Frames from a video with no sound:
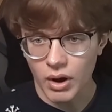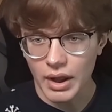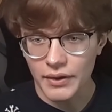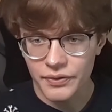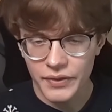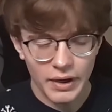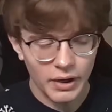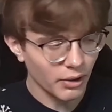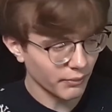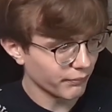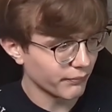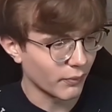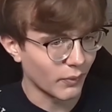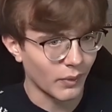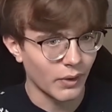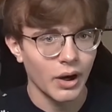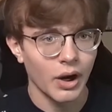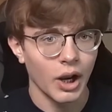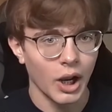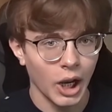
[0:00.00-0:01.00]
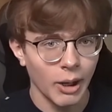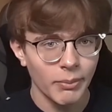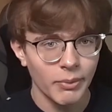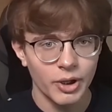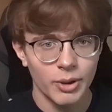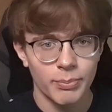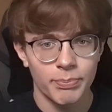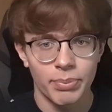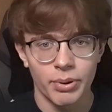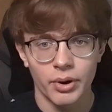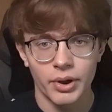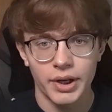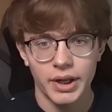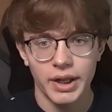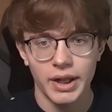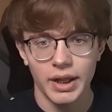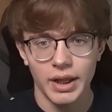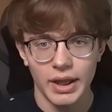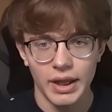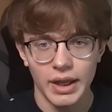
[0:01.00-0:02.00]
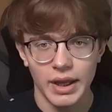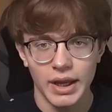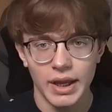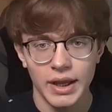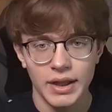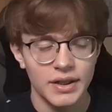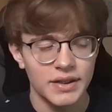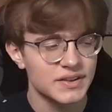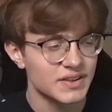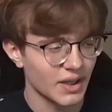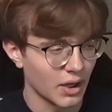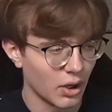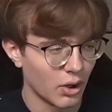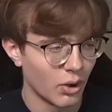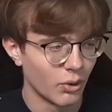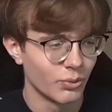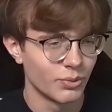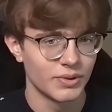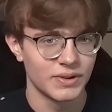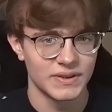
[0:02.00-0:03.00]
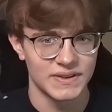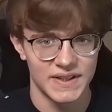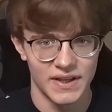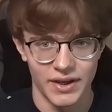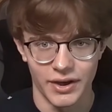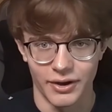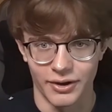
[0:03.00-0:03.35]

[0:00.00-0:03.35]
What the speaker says: therefore, I'm gonna put it in its own tier.